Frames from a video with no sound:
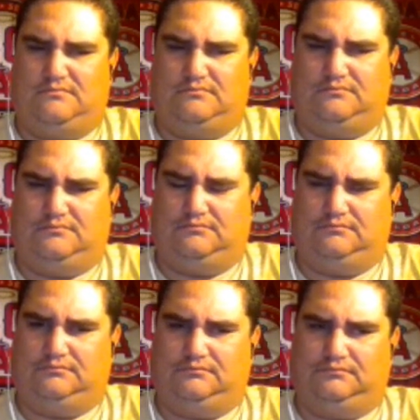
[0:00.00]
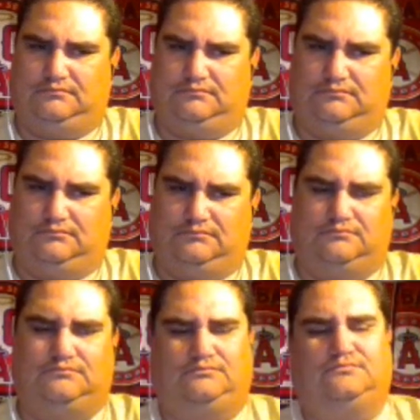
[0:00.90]

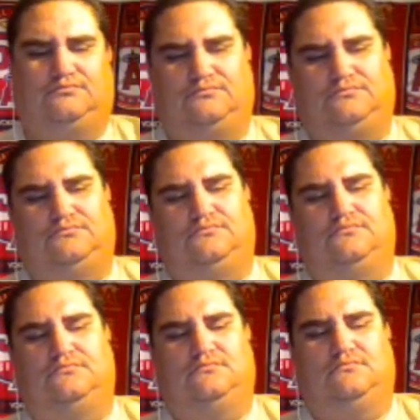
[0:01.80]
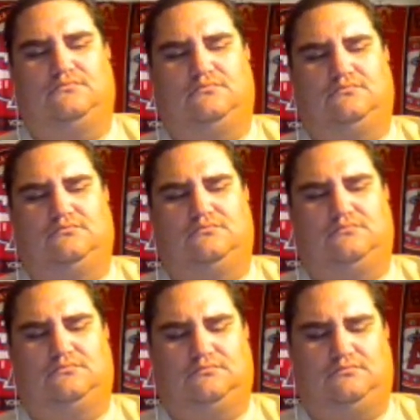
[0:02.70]

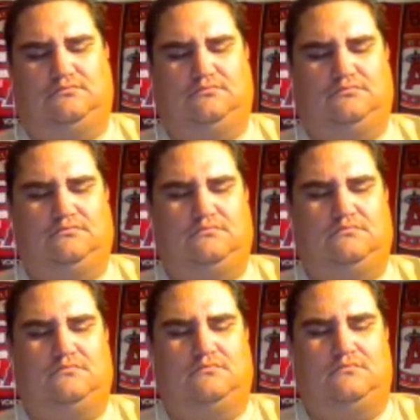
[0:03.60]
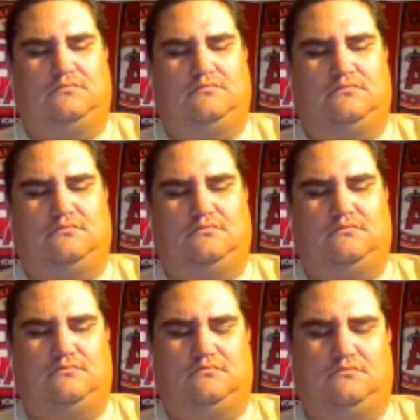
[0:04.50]

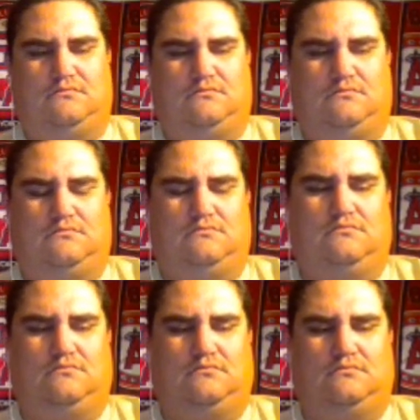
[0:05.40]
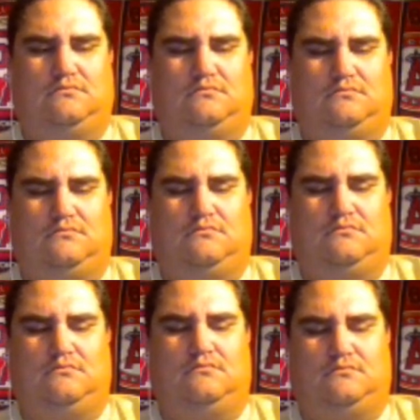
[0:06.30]

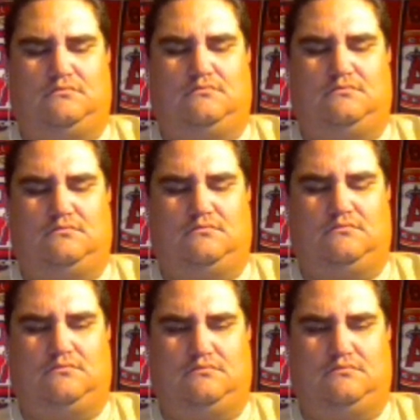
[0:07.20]
[no speech]